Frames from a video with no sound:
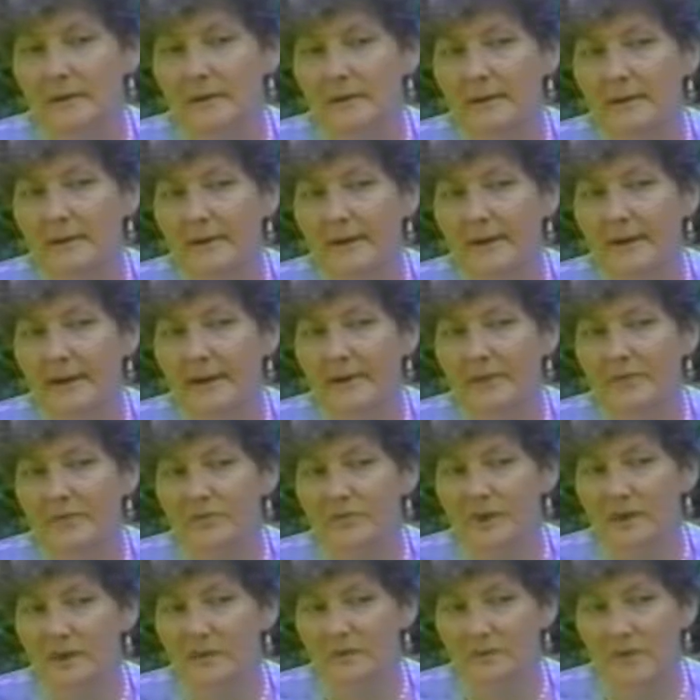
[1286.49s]
And
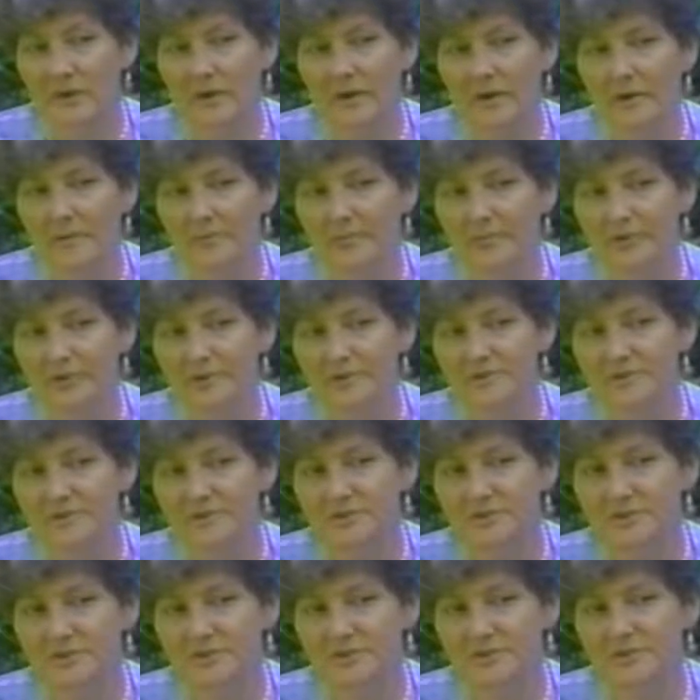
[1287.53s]
then the high priest
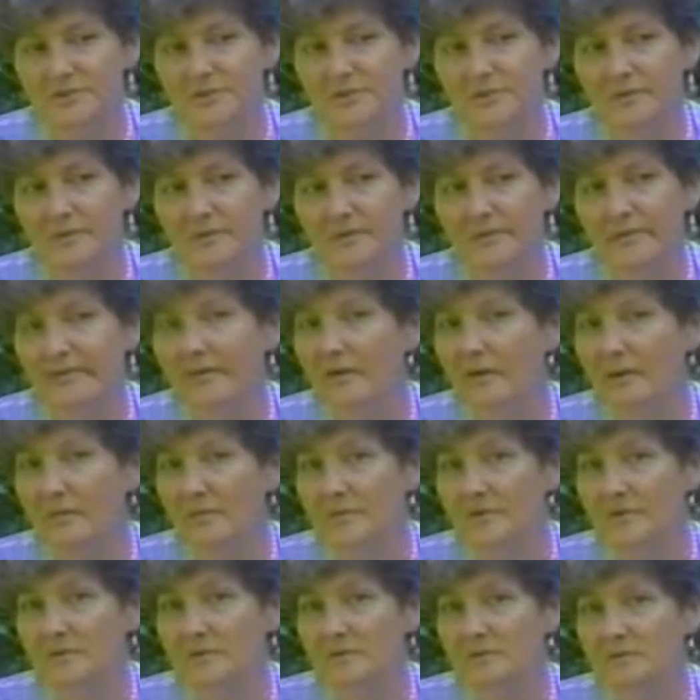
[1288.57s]
just took the
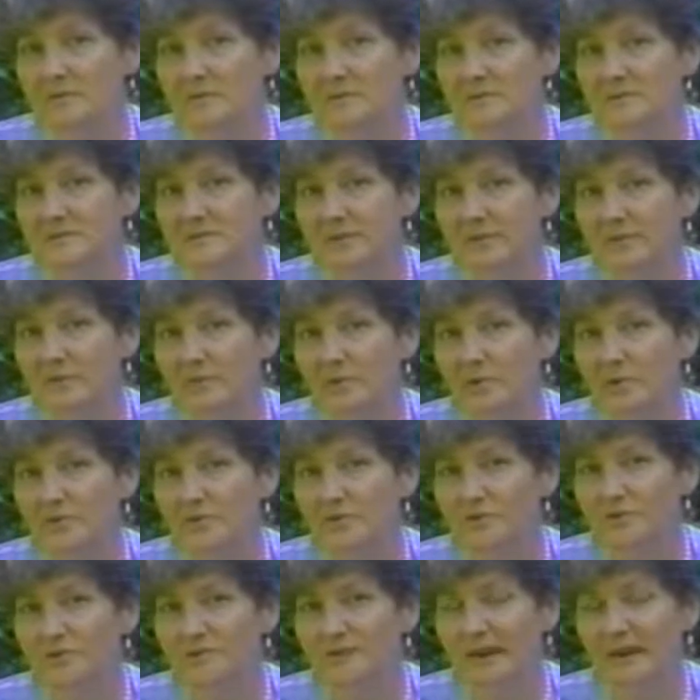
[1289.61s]
athame, or the
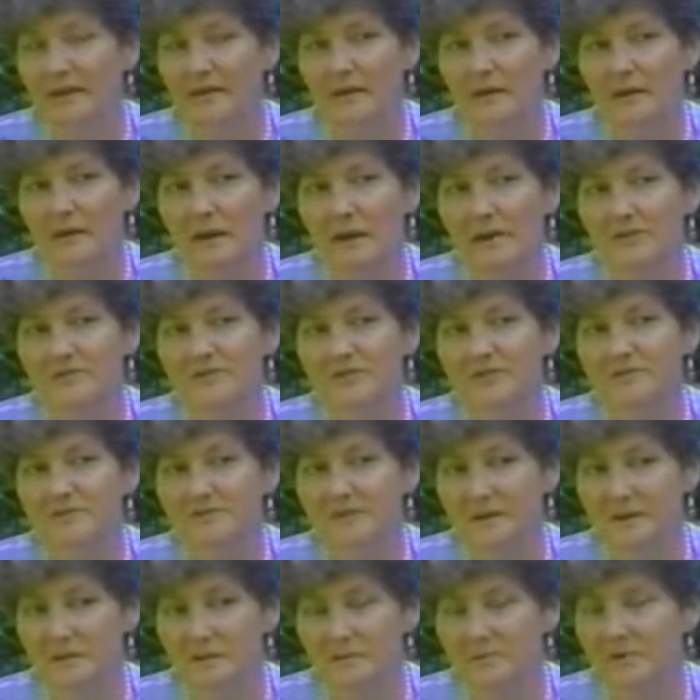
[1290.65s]
ceremonial dagger, and just
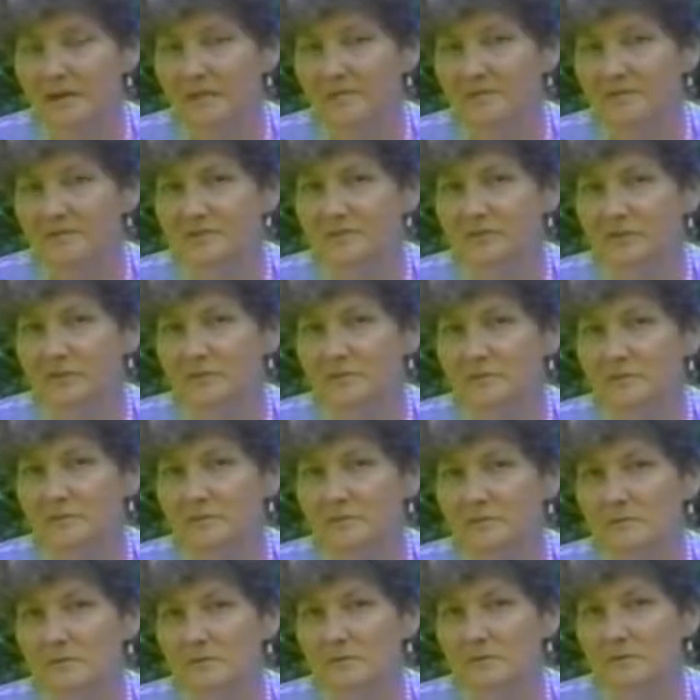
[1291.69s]
cut the baby's throat
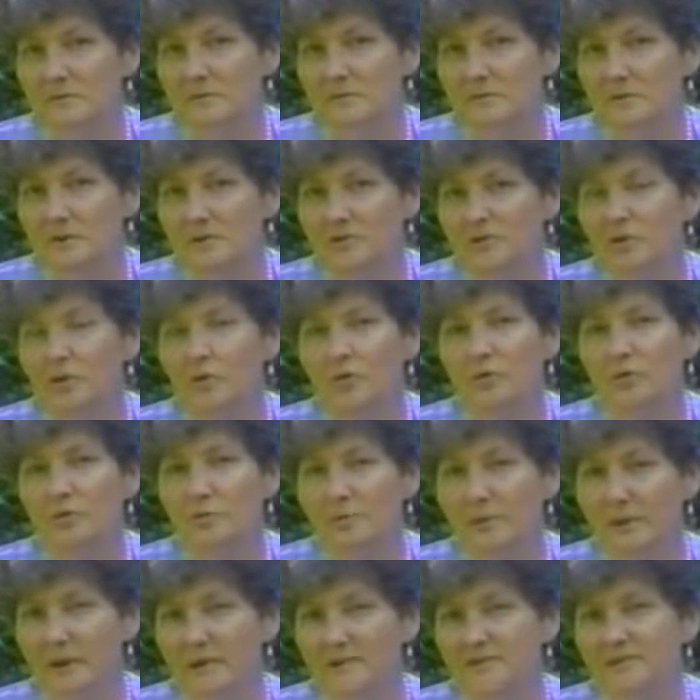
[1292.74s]
and caught the
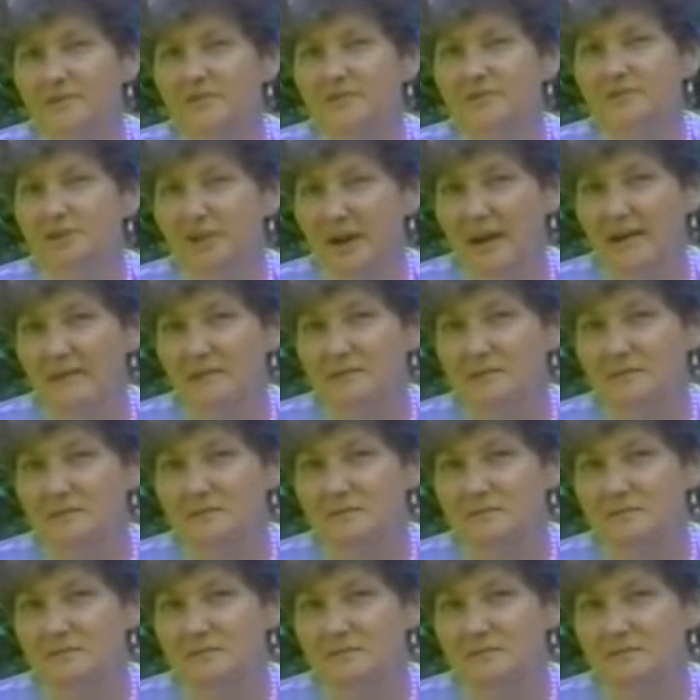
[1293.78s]
blood in a chalice.